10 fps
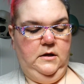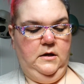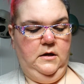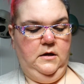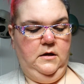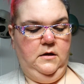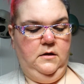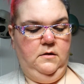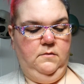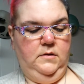Uh,
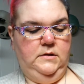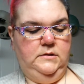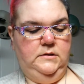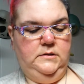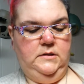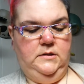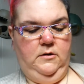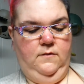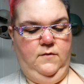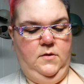it doesn't say
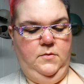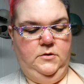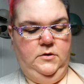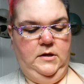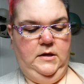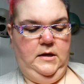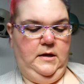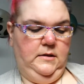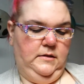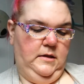dairy free, but looking
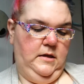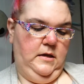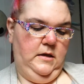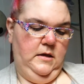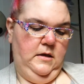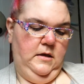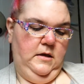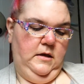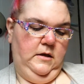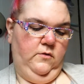at the
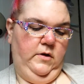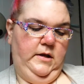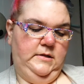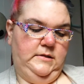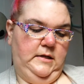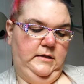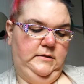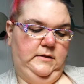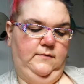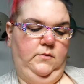ingredients, at
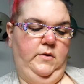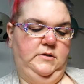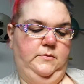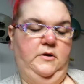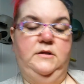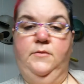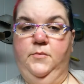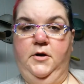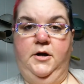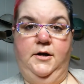least of the raspberry lemon
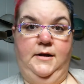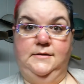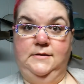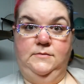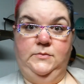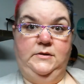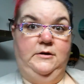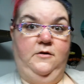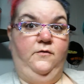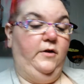bar, it seems to be
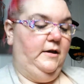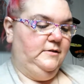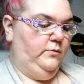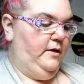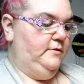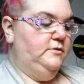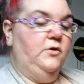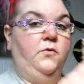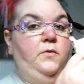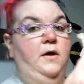dairy free as well.
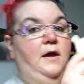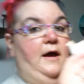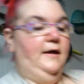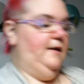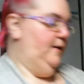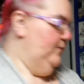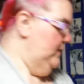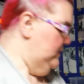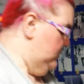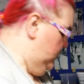So I can give these a